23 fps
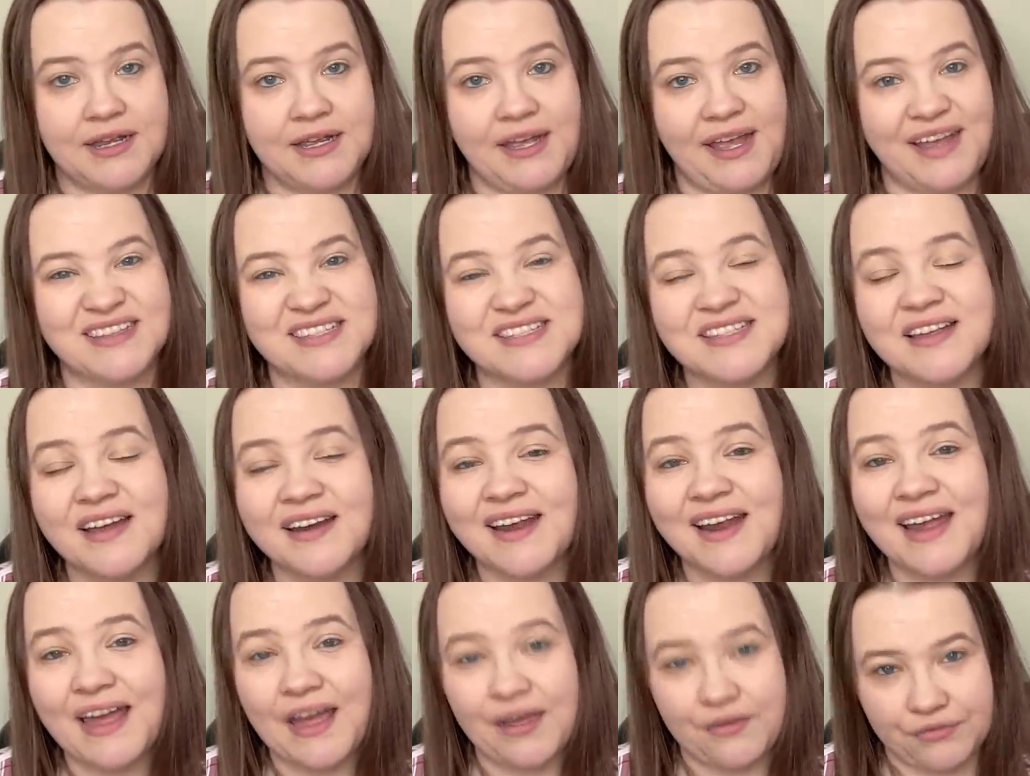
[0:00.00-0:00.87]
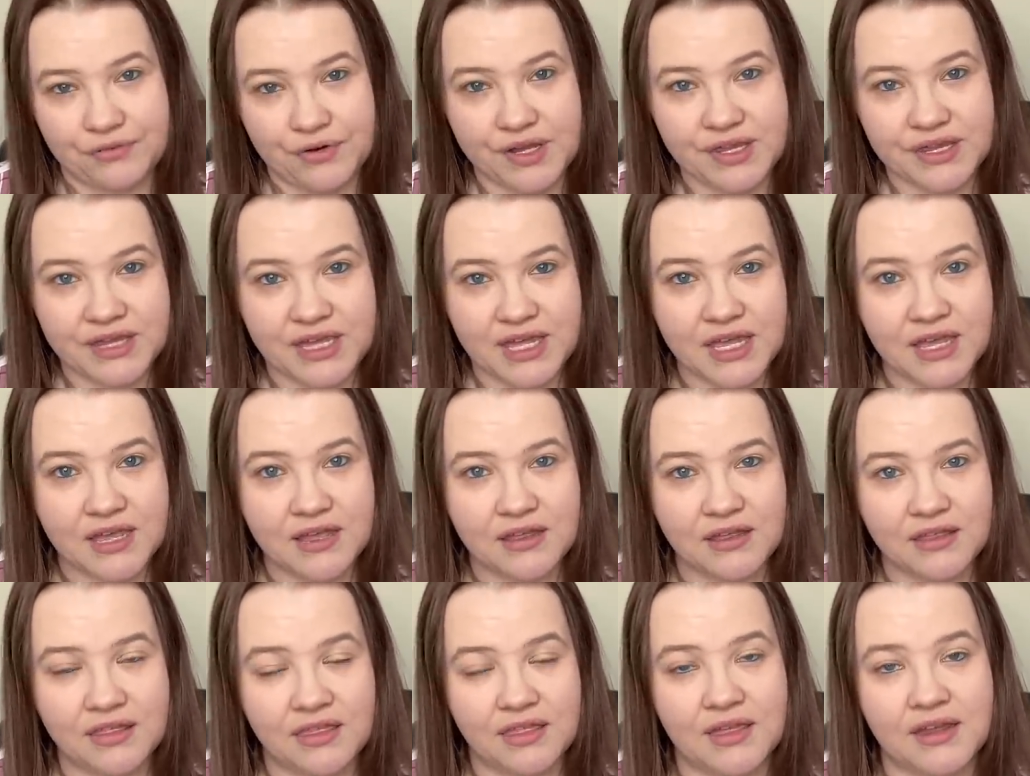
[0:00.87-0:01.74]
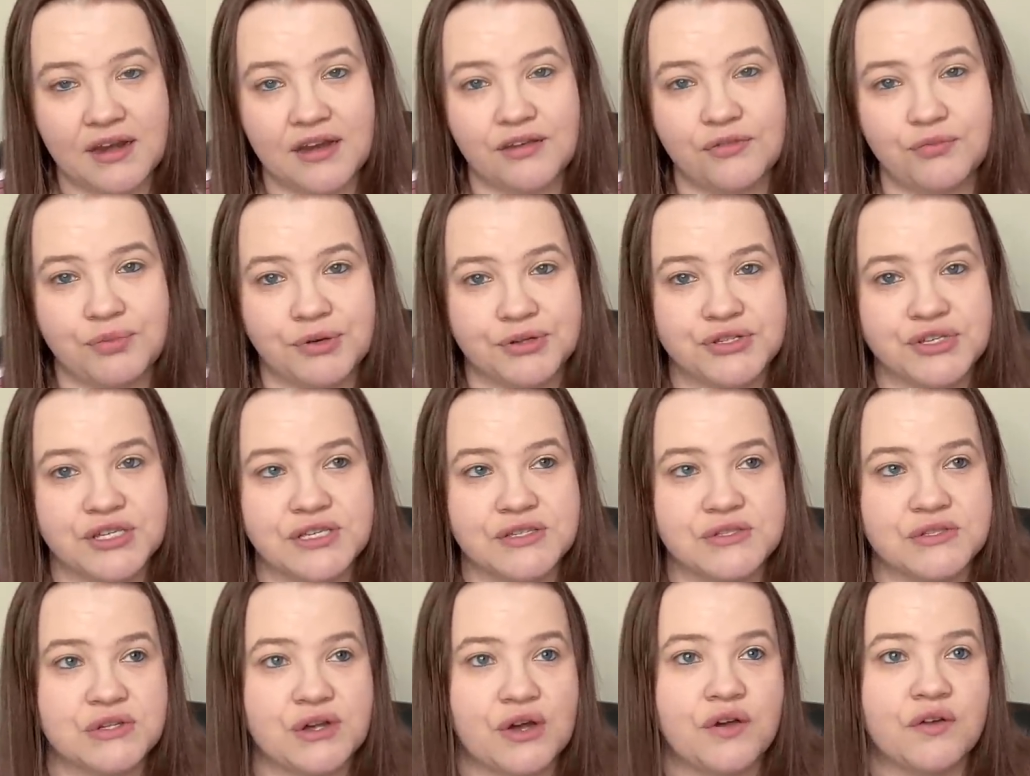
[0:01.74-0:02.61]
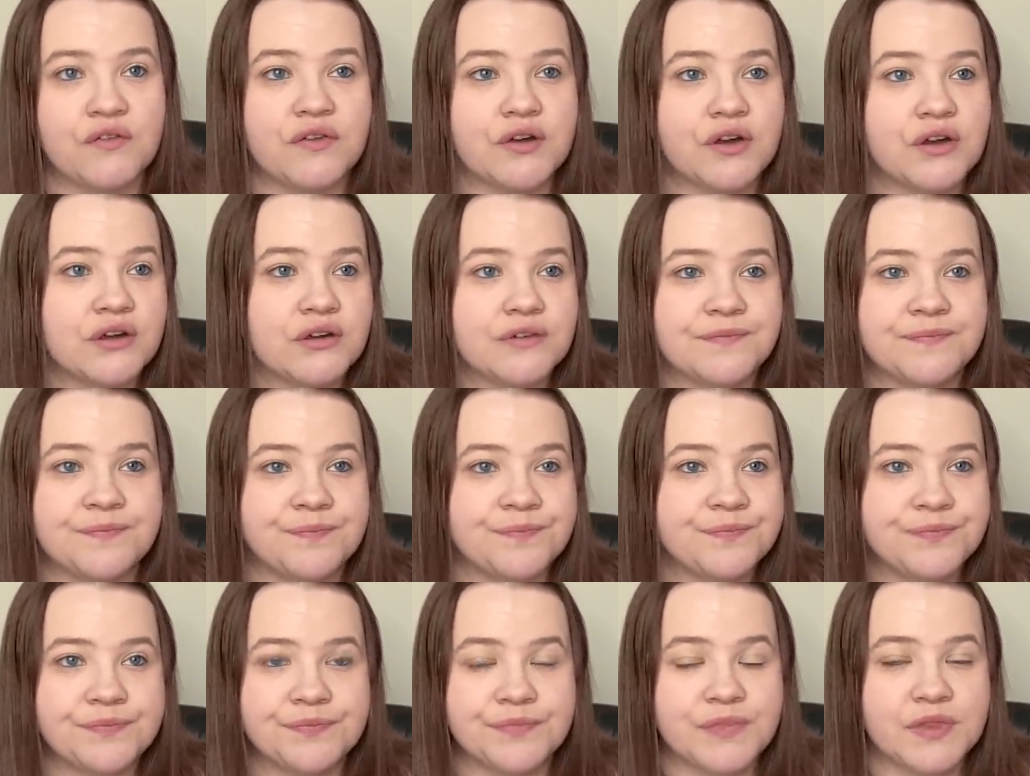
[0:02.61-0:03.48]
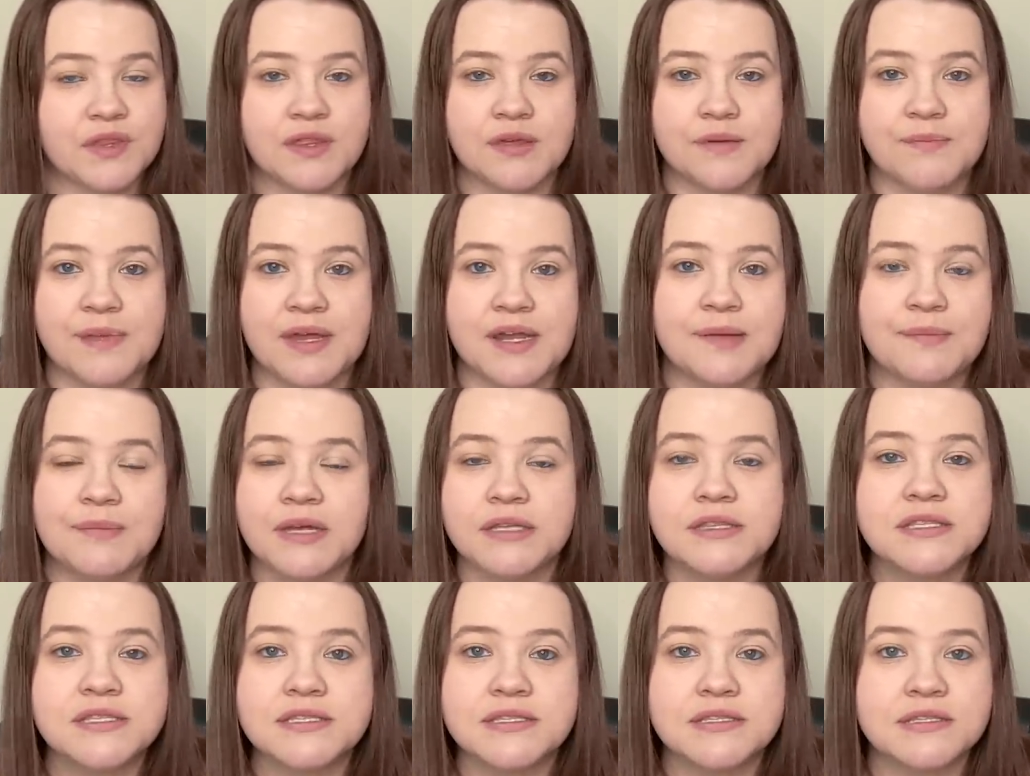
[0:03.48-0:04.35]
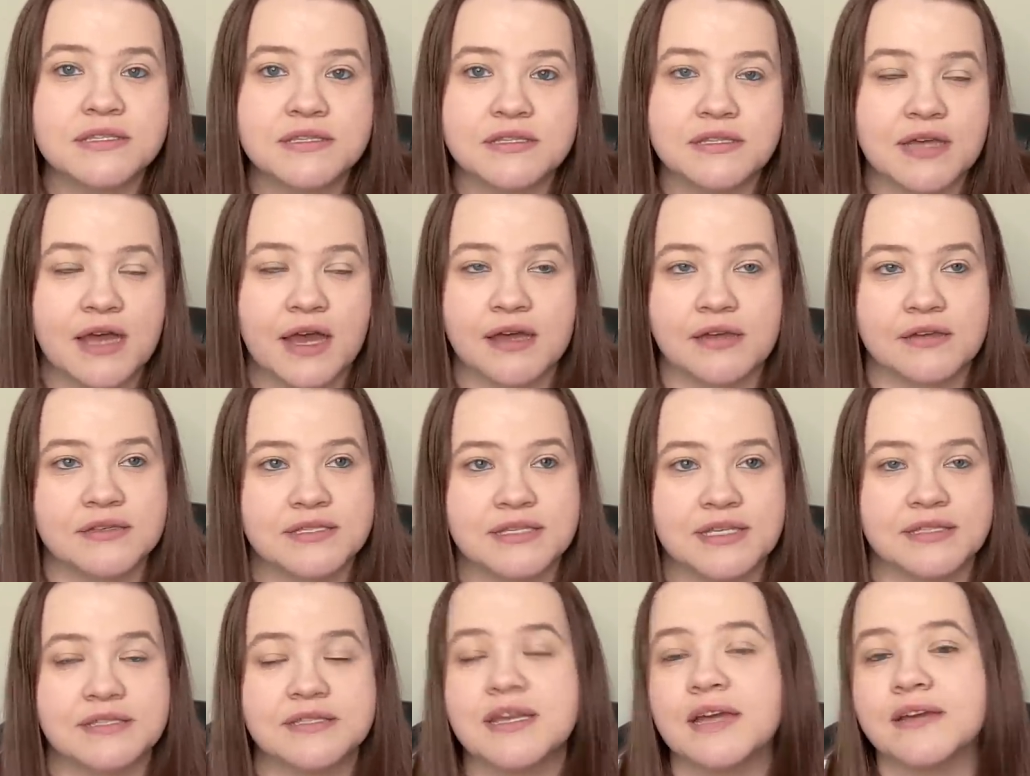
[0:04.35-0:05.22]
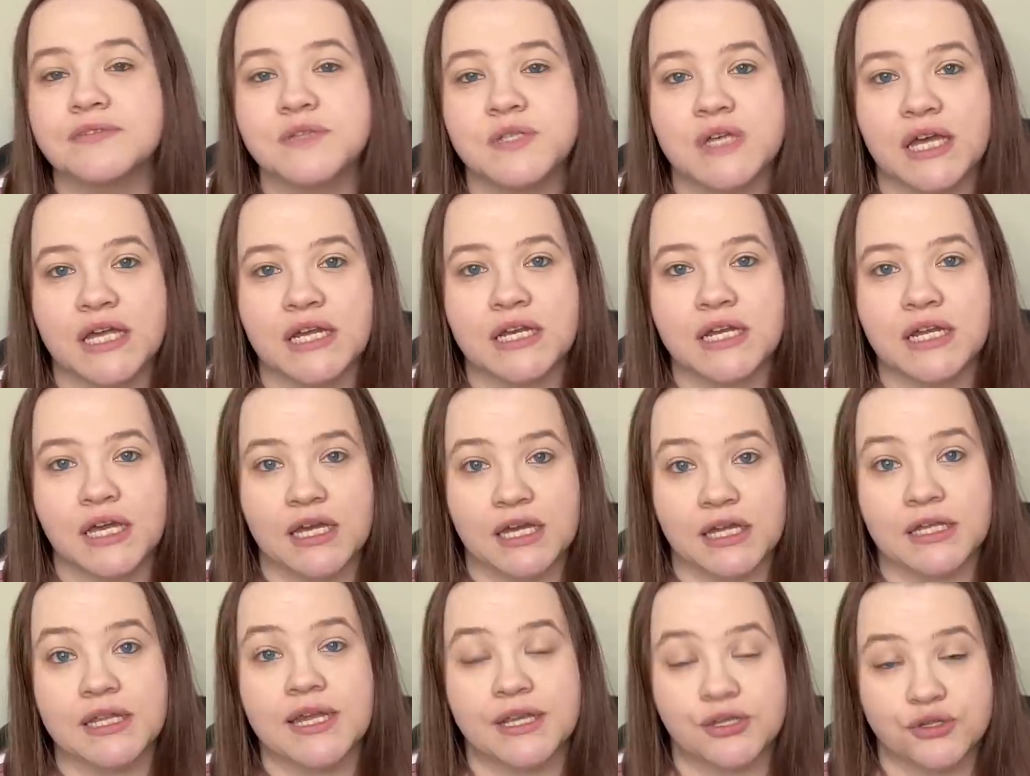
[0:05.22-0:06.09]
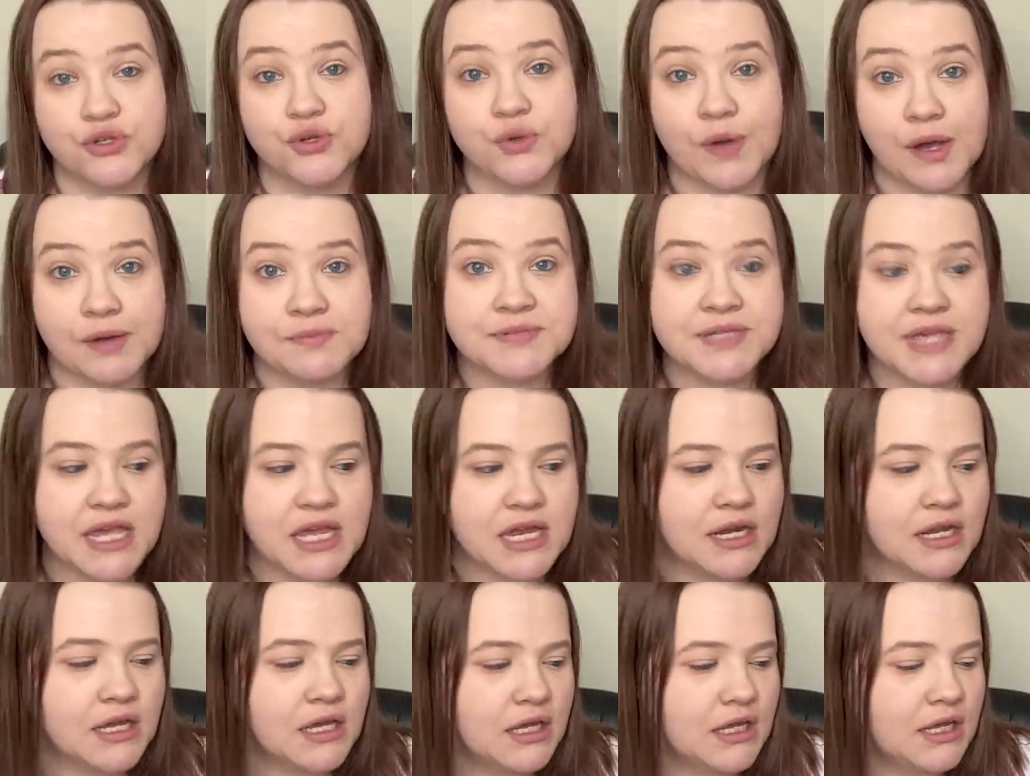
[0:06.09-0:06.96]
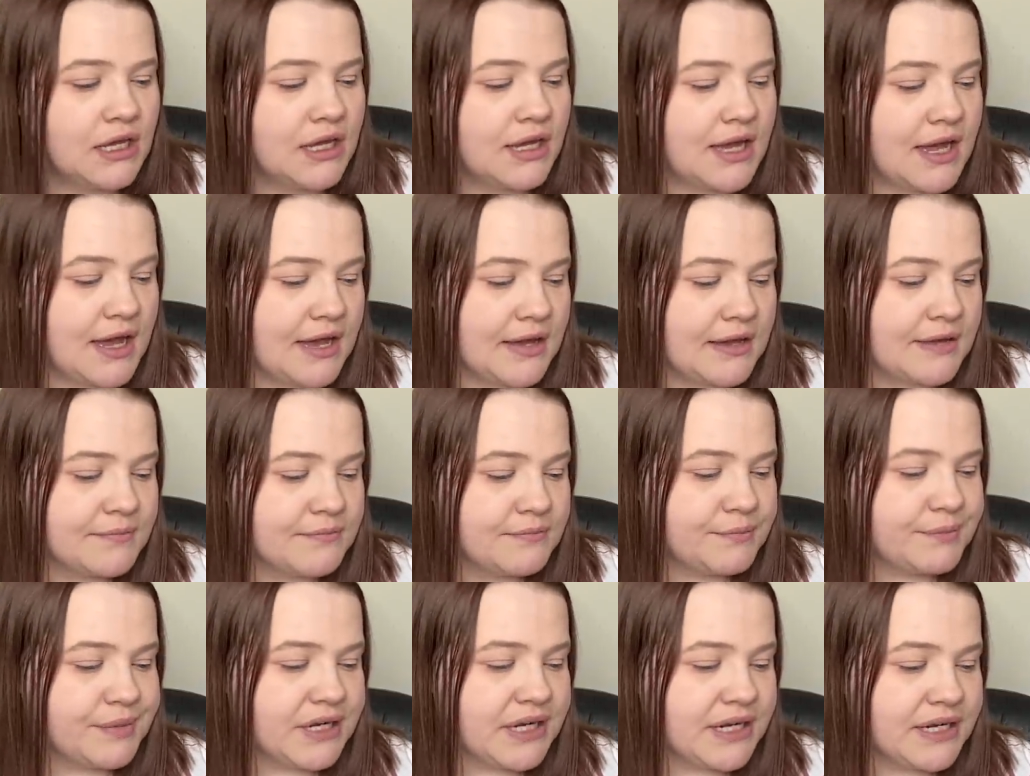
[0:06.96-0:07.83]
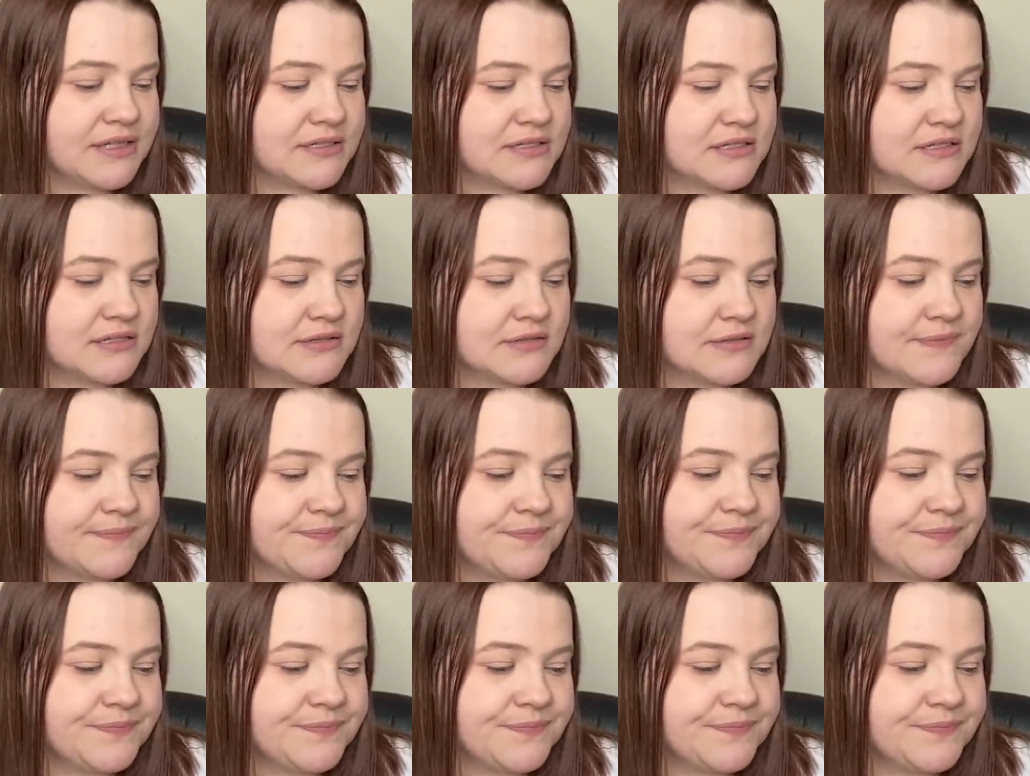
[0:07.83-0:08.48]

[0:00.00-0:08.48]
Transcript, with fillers: It's not everything that I've purchased over the many months uh, since I've done uh, like a true update, um, but it's